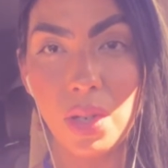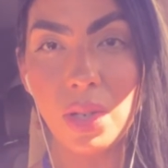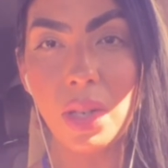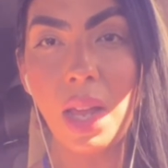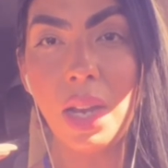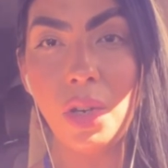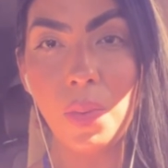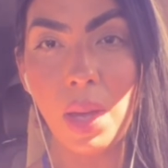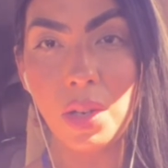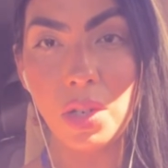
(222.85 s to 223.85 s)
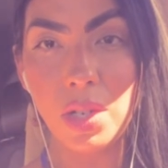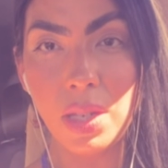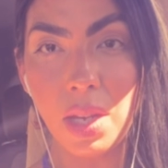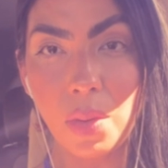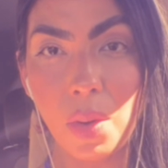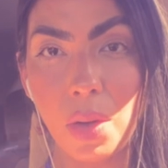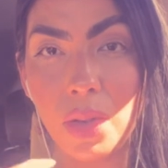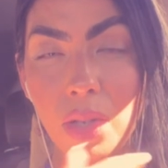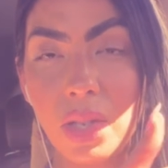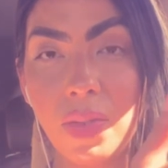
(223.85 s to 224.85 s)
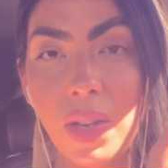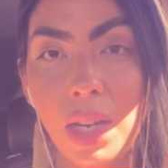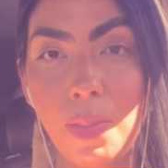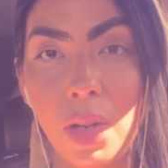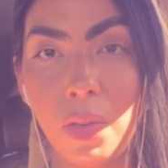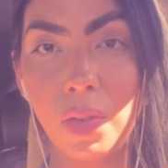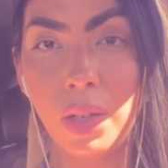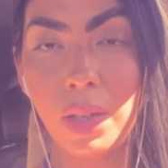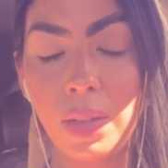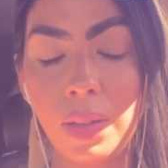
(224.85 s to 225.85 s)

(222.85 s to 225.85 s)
There's a lot of new energy that grows. It's very beautiful.